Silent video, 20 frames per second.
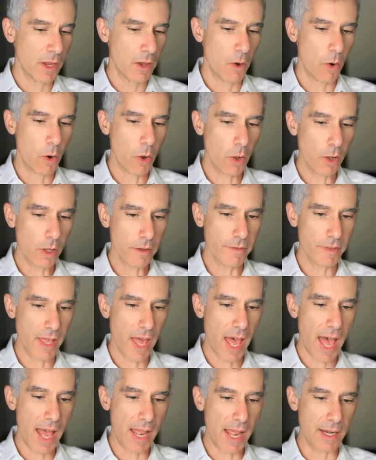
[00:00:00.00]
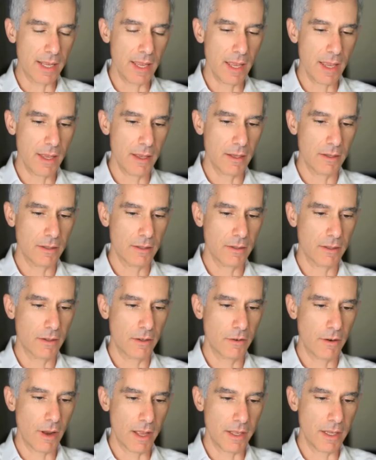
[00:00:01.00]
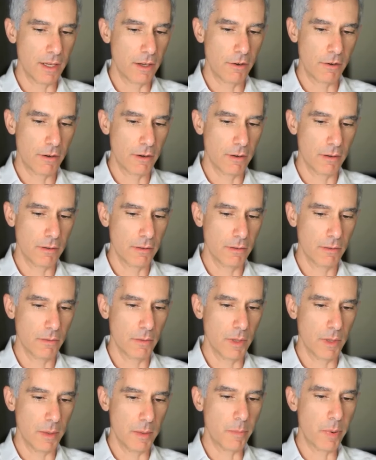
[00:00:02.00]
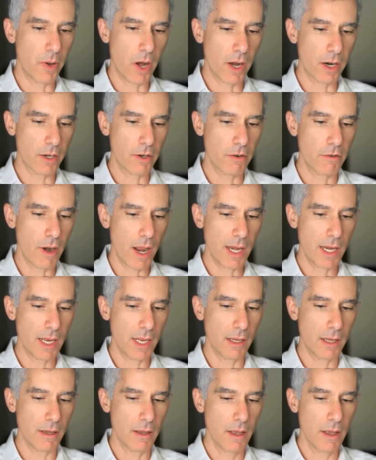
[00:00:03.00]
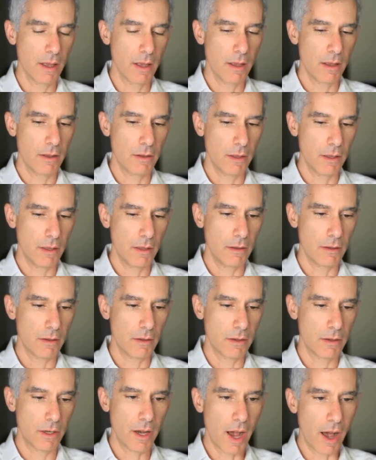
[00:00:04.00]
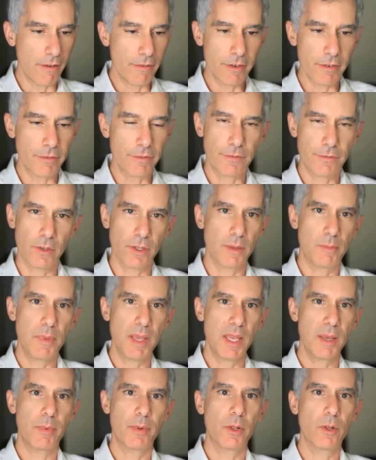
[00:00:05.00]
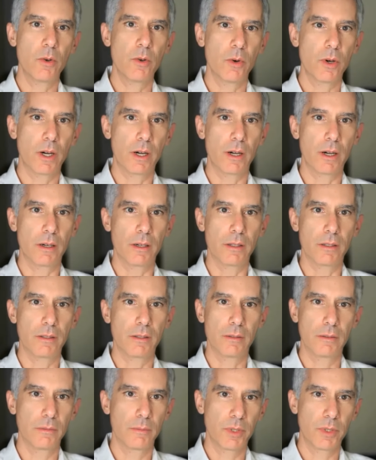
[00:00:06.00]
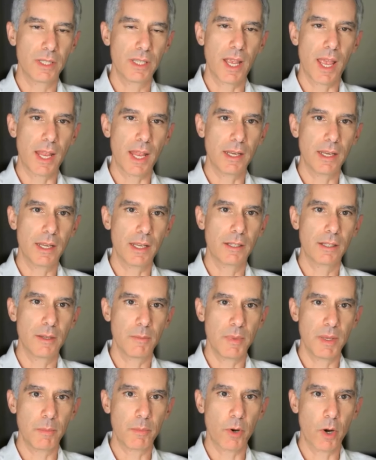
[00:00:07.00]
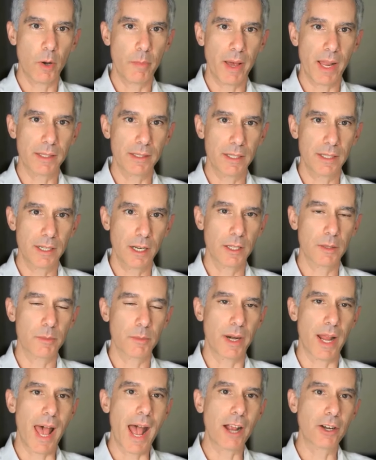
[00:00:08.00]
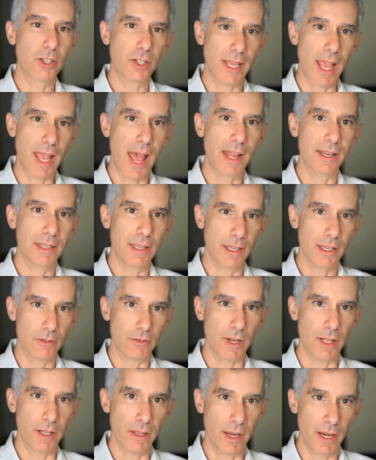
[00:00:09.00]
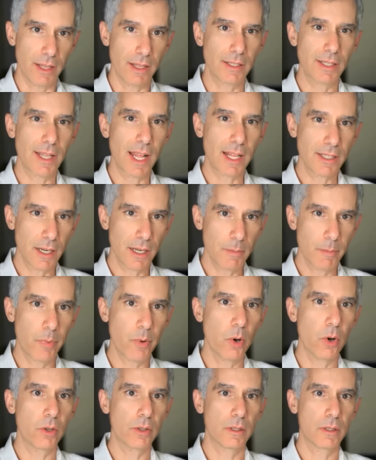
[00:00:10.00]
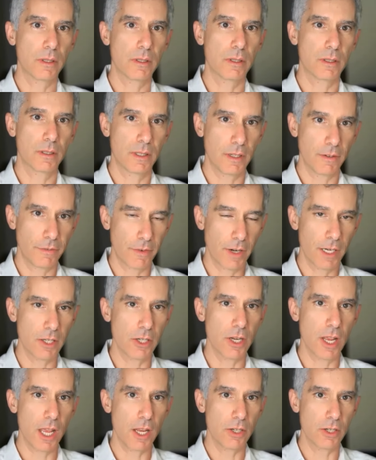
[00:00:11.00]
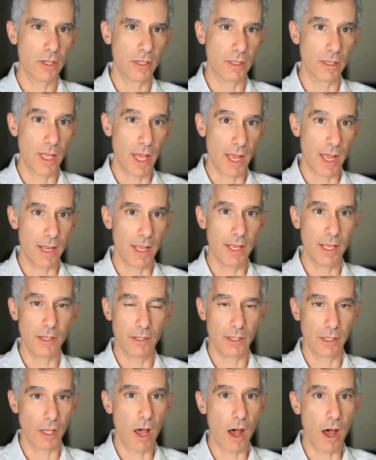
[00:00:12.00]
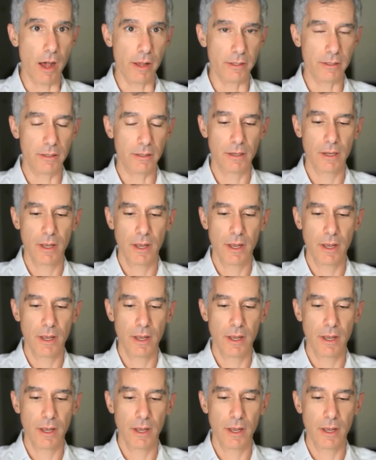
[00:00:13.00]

All of that is, I think, in part creating cover for the people who are pretending to be pro-Palestinians but actually anti-Israel. And I think that's an important differentiation that is lost.